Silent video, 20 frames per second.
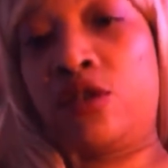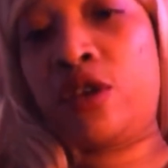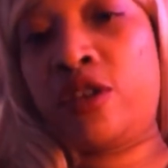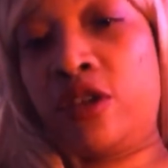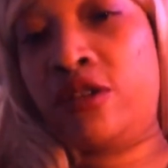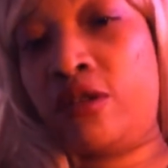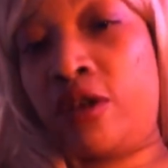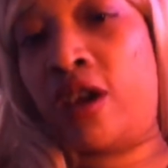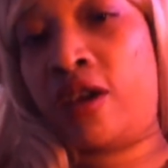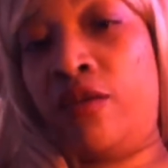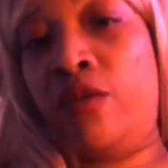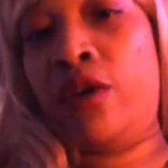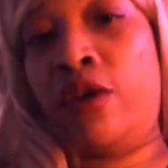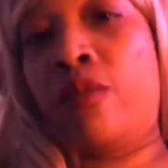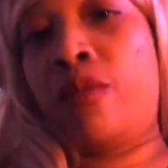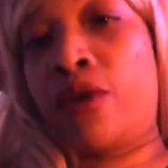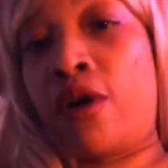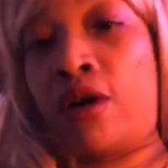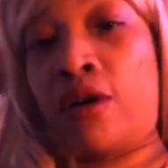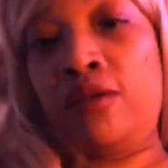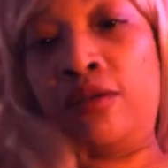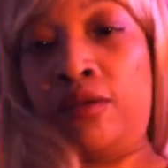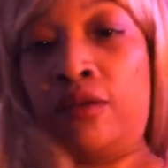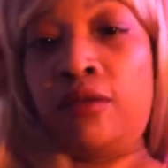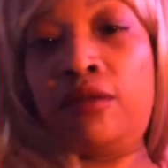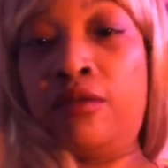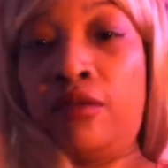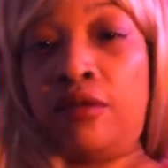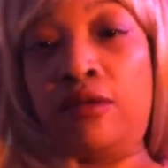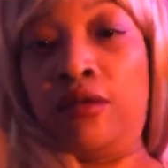Chicks do that with no bra.
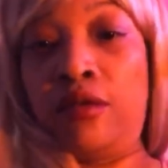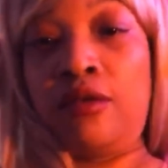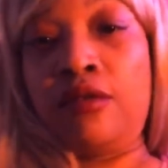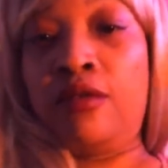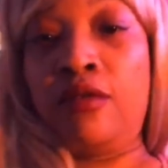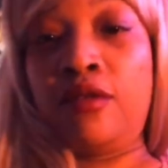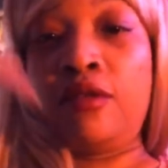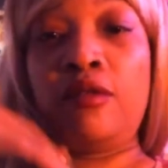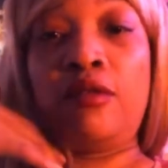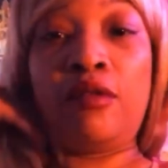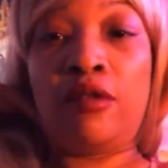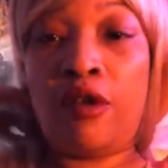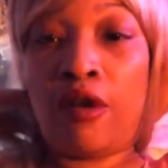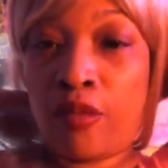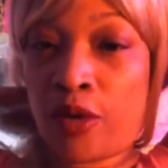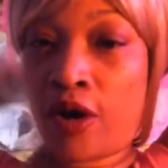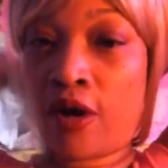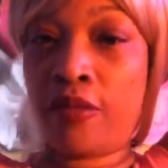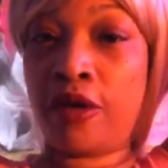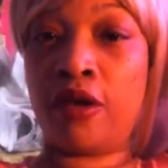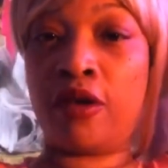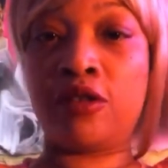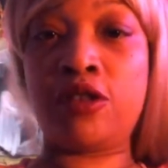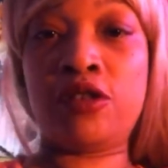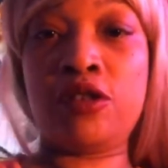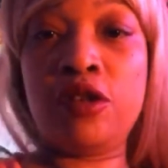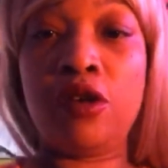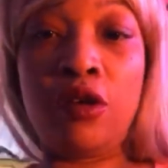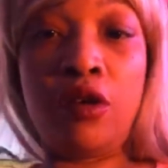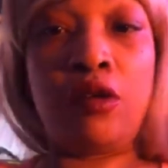No bra,
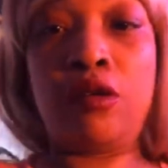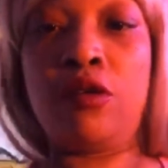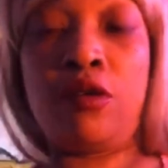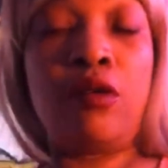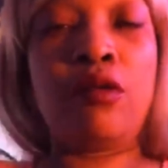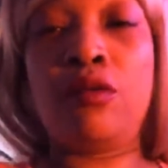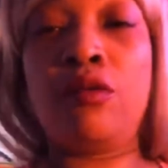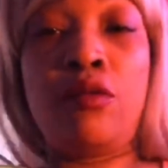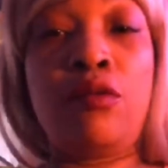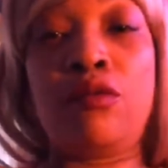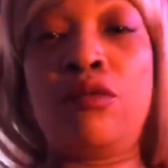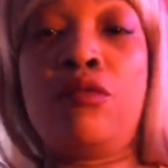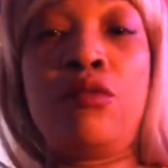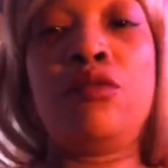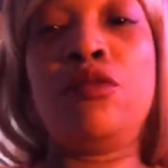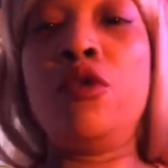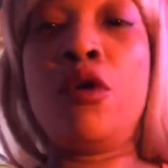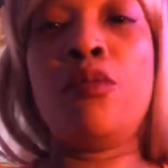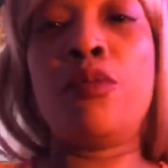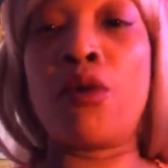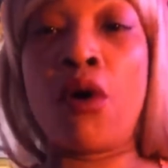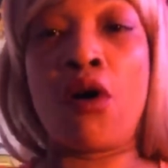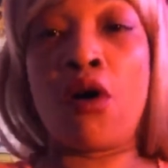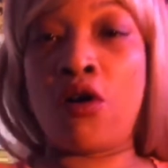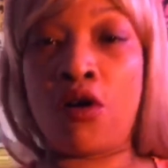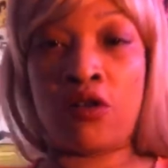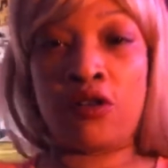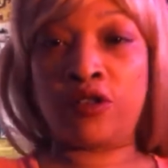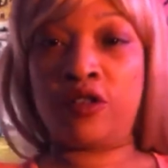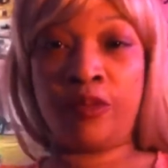bitch. No
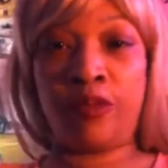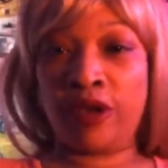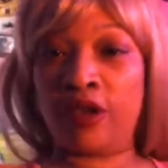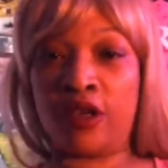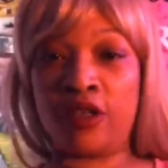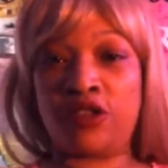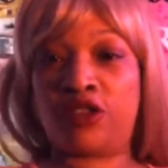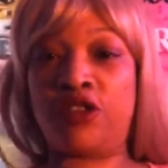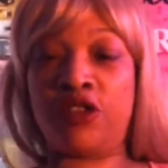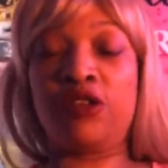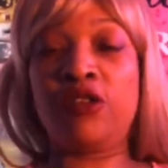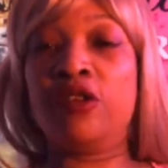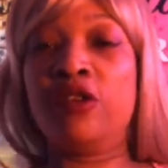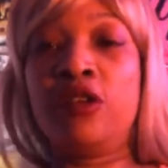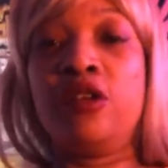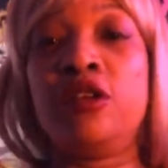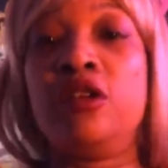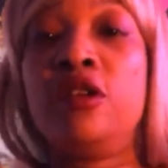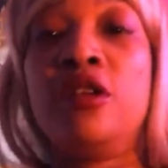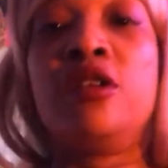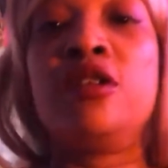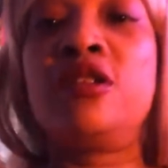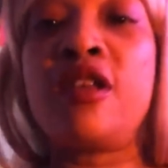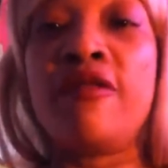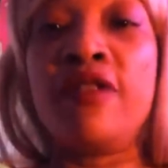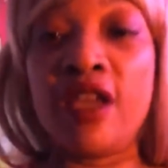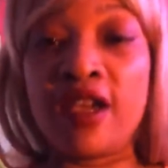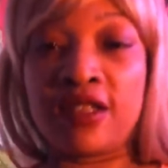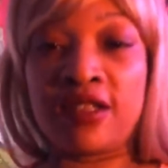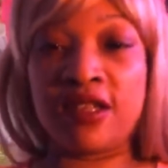bras, bitch.
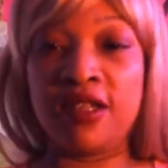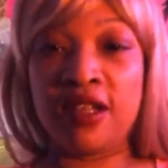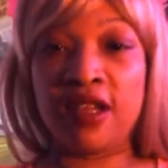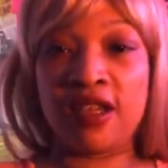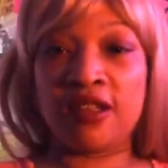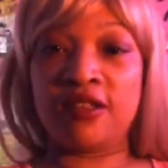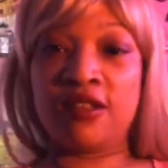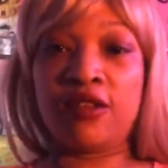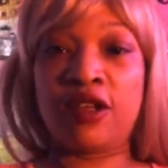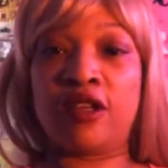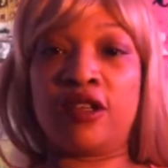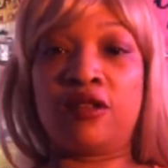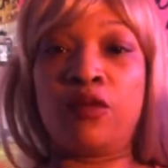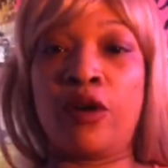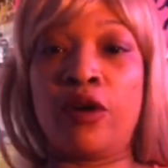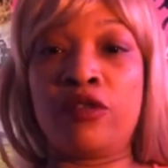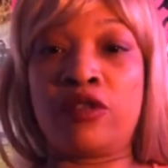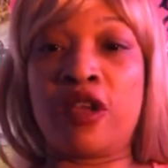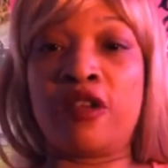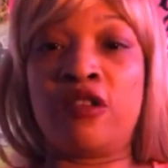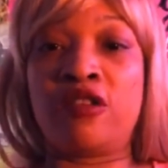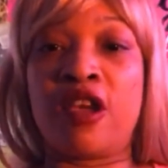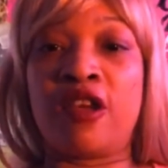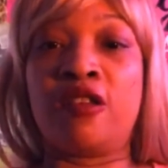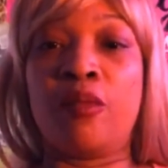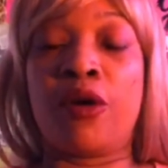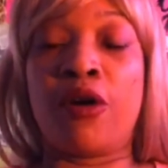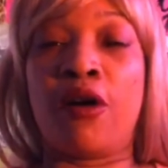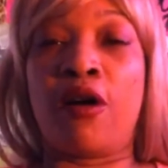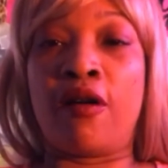Seven STDs, do this. What? Take, take
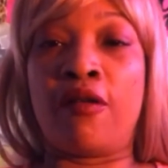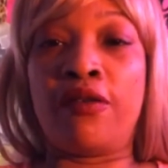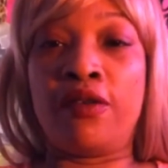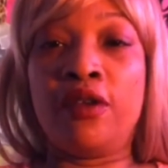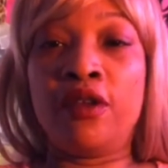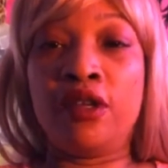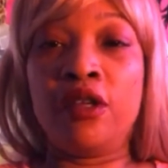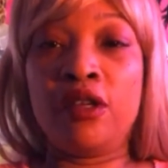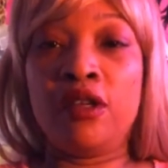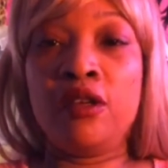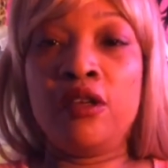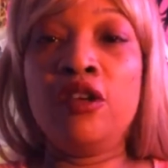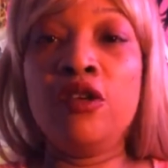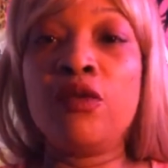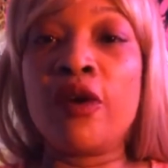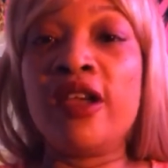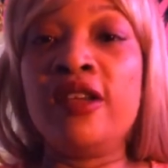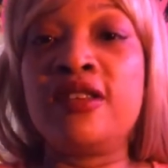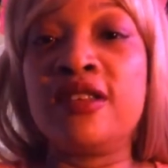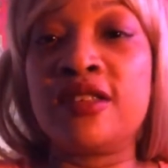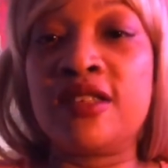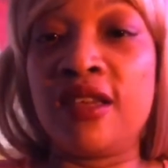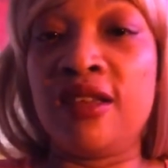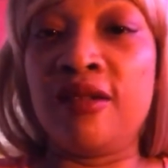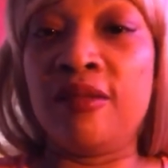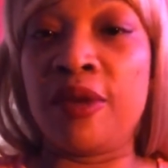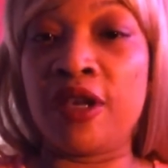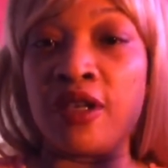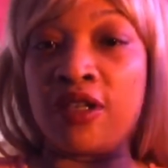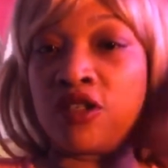the bra off. You raising
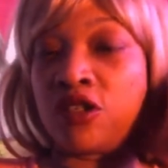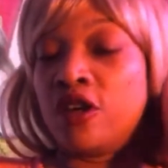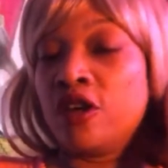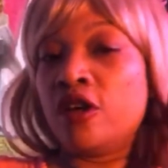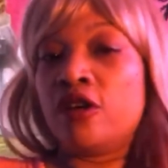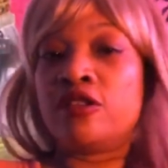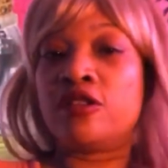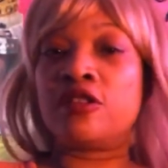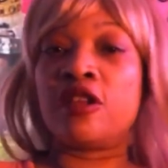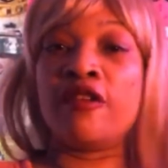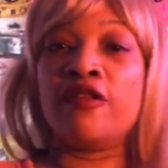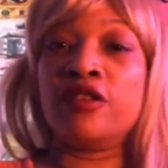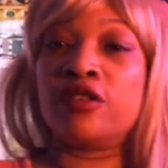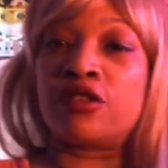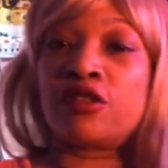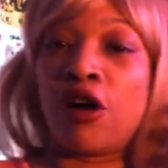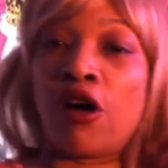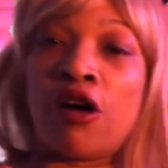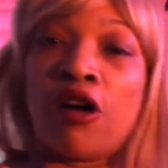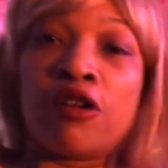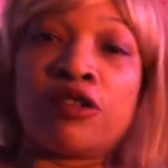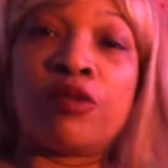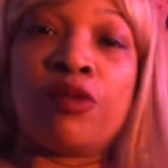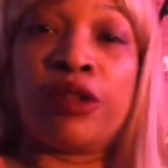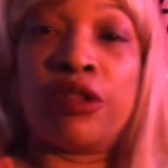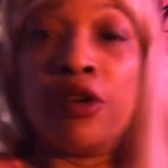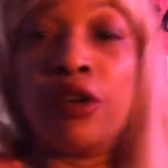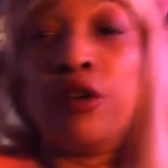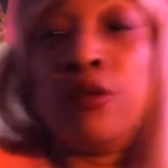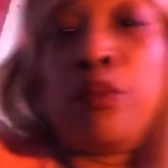titty, bitch. Seven scars
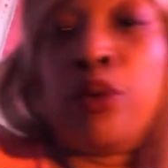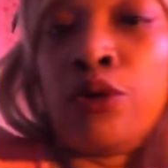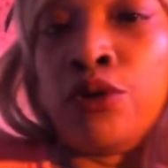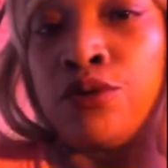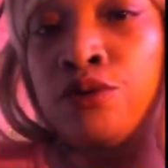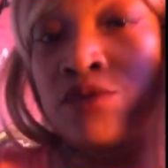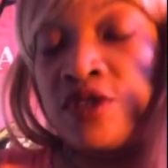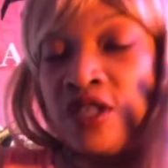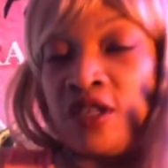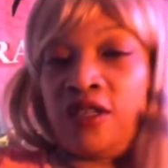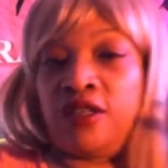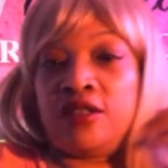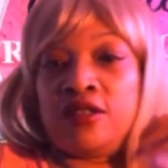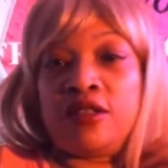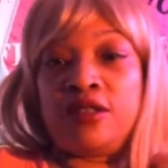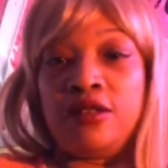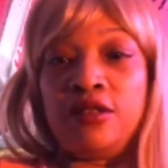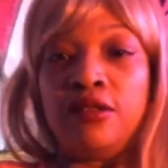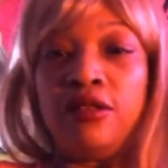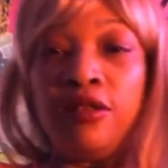with the prune titties.